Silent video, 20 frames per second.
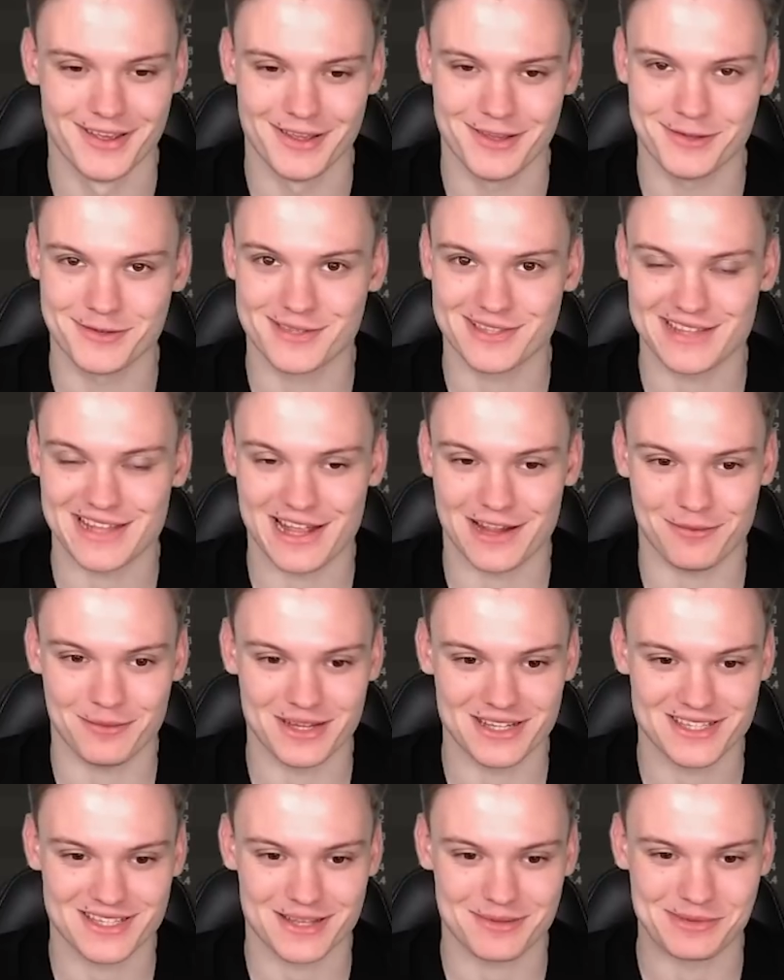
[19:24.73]
you
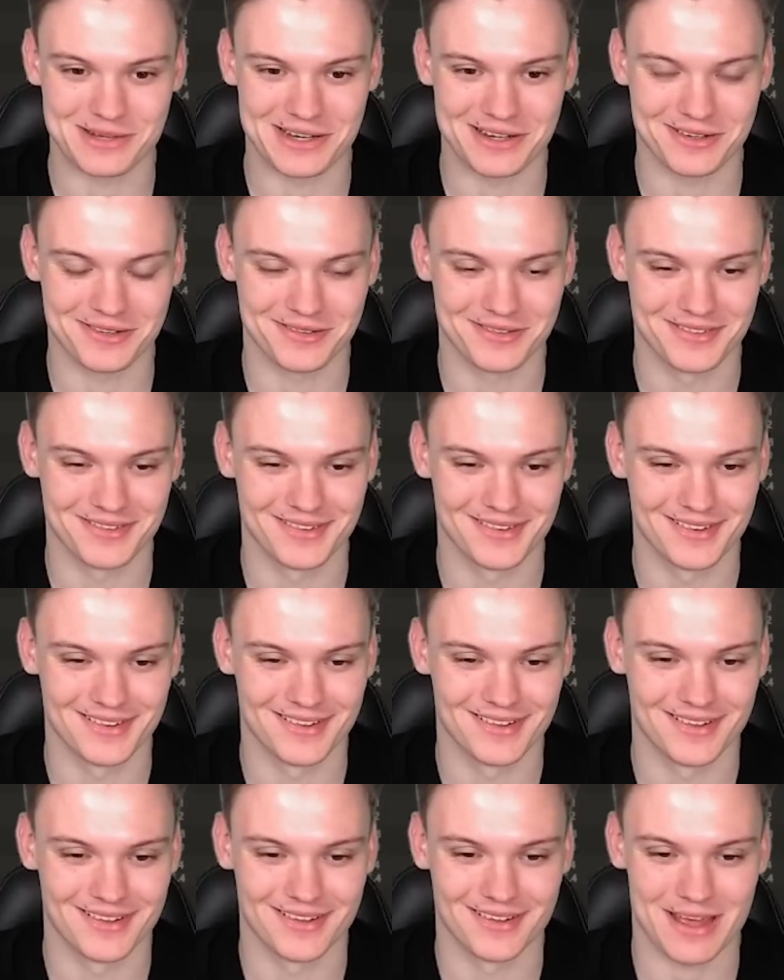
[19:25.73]
stalemate somehow.
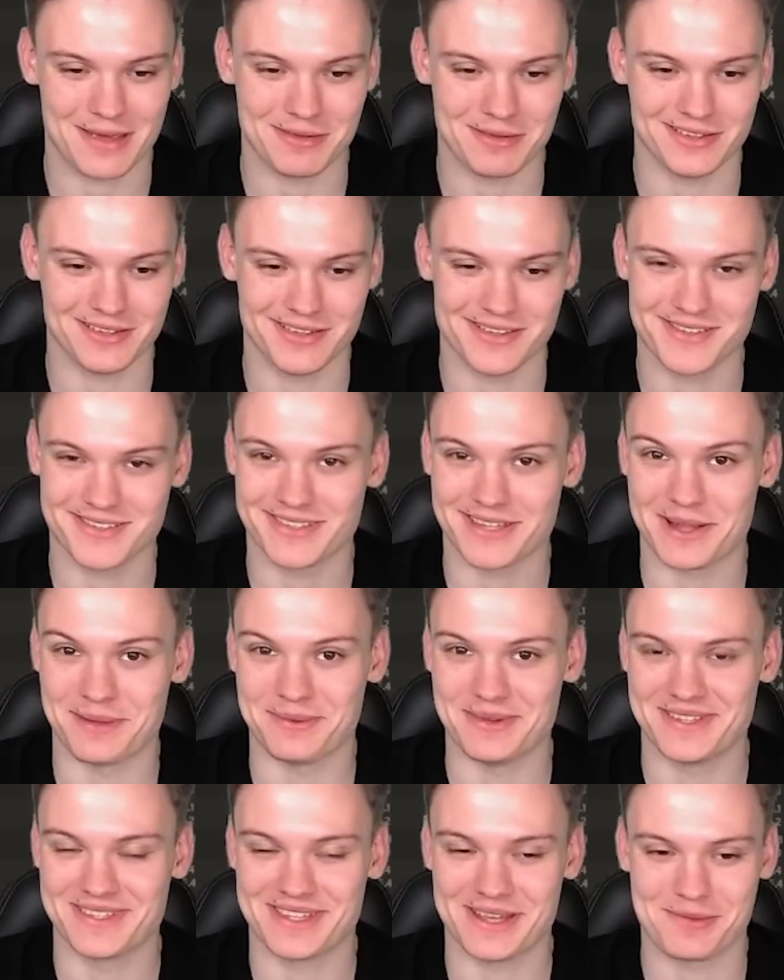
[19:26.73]
I mean, you
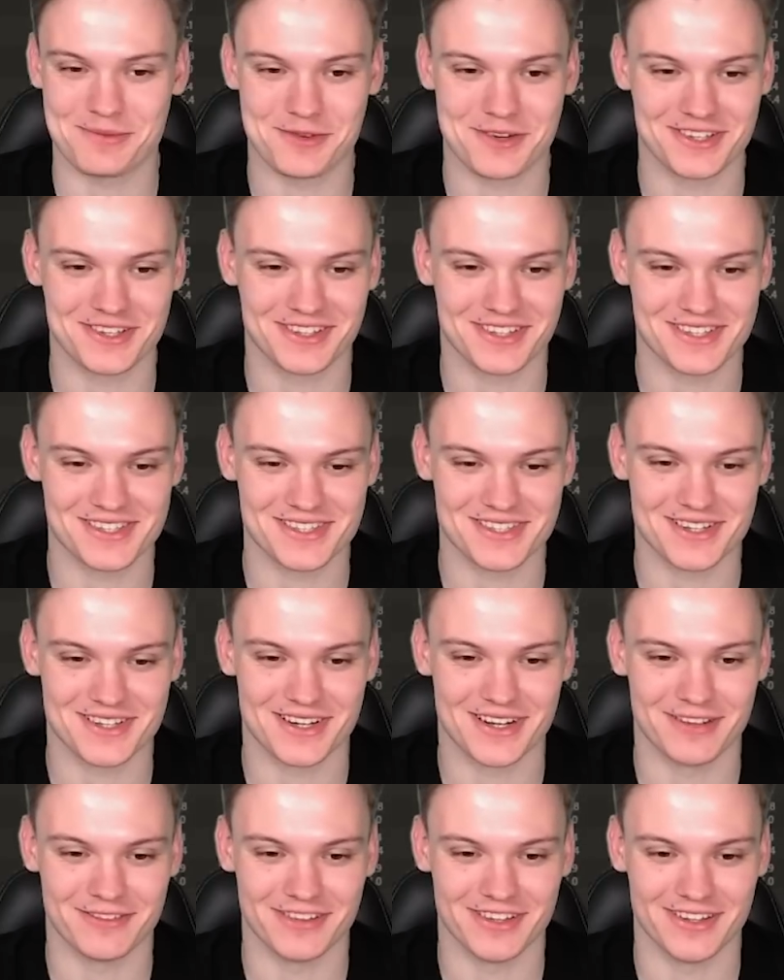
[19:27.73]
stalemate someone because
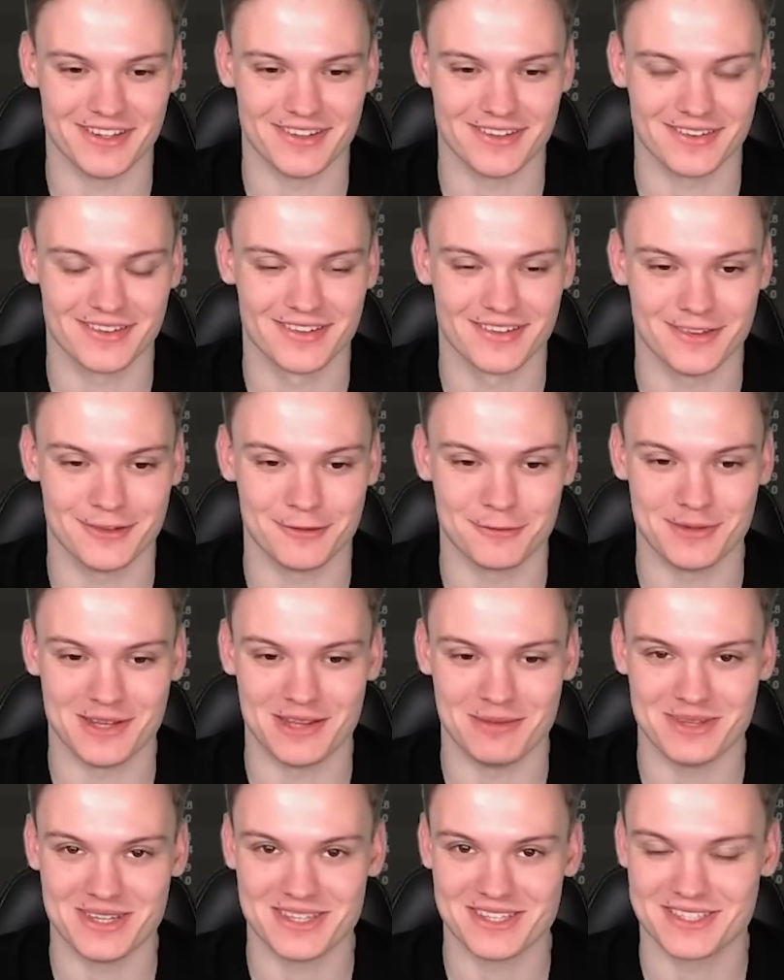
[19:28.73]
you're having too
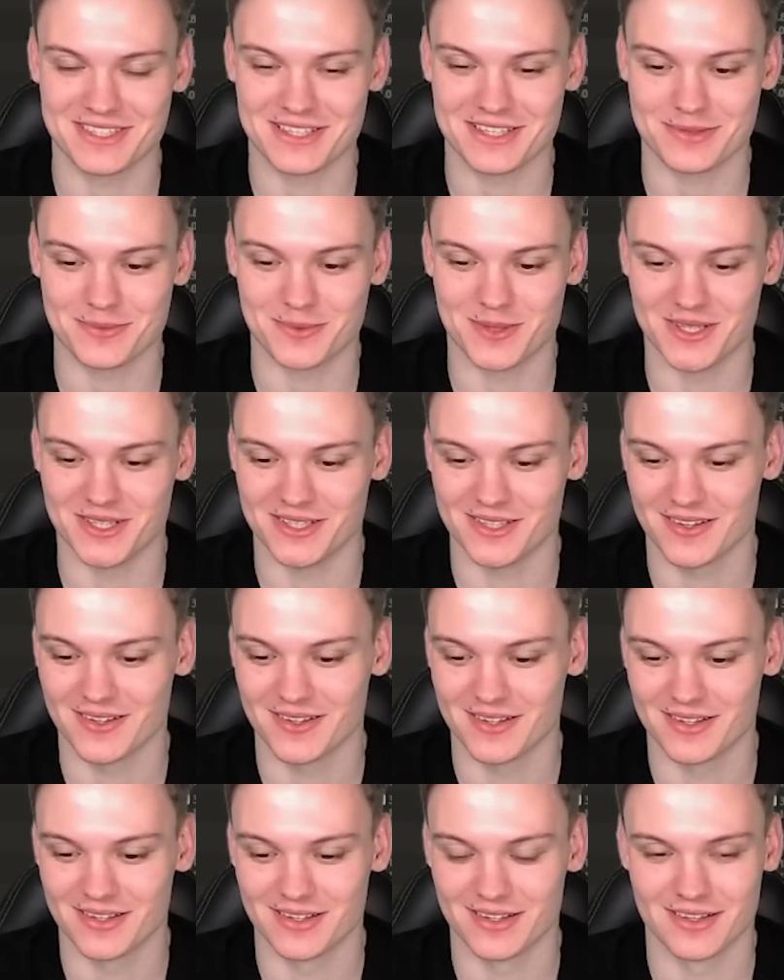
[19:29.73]
many pieces, but
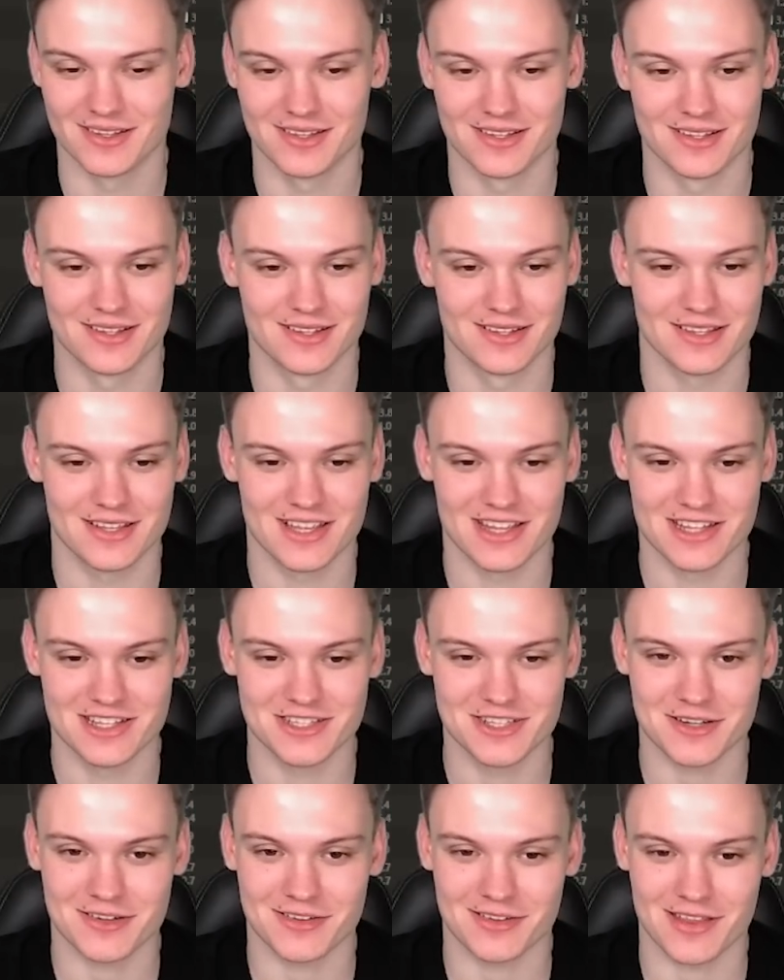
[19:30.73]

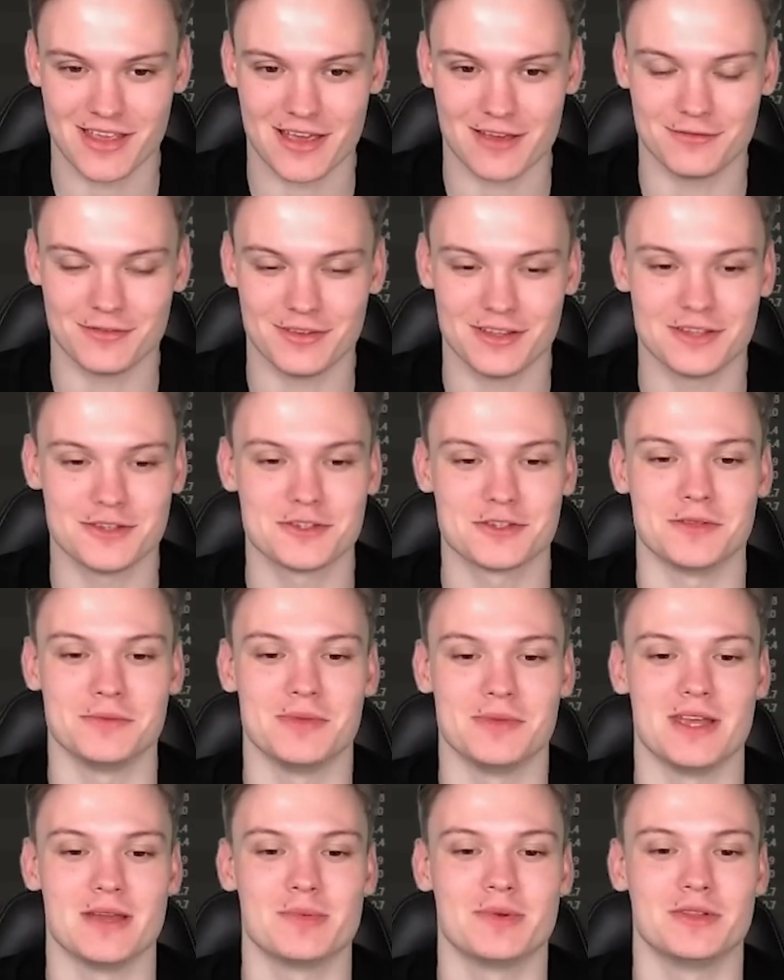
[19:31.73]
generally I think you should
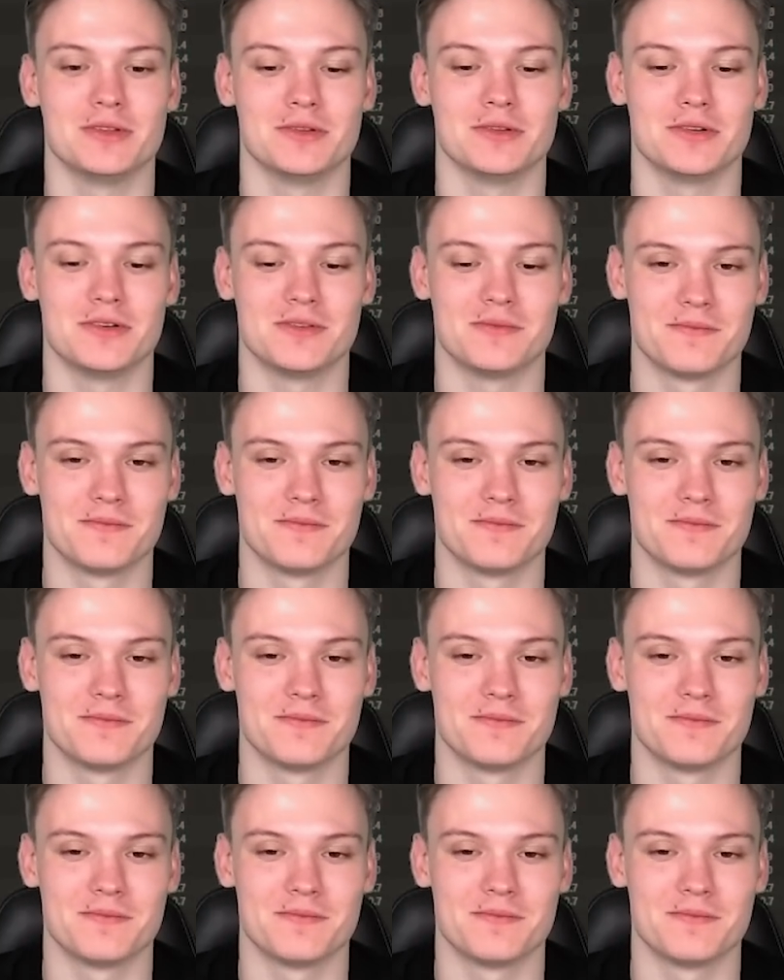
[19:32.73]
be able to